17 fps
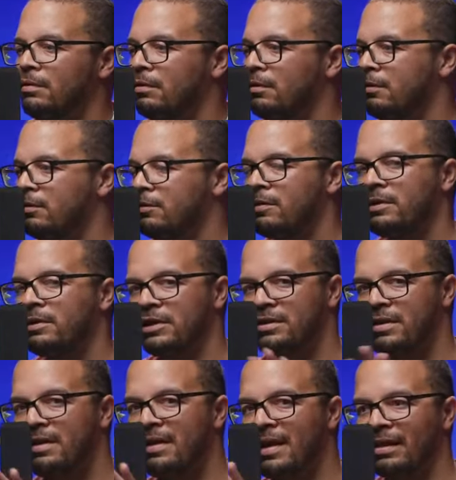So
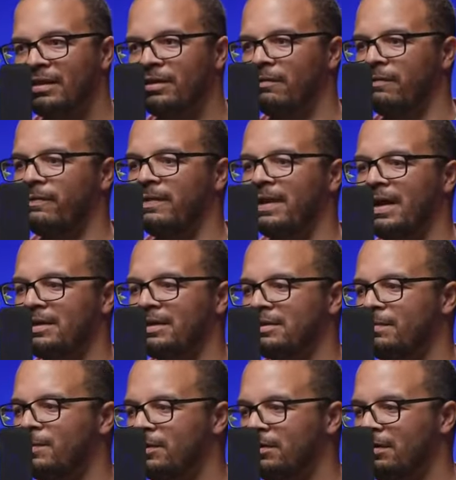just in that little flash,
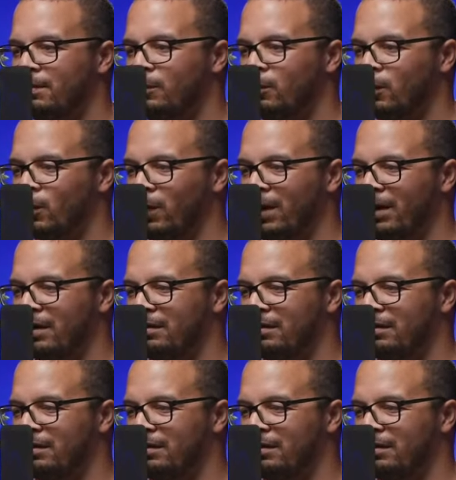let me rewind it.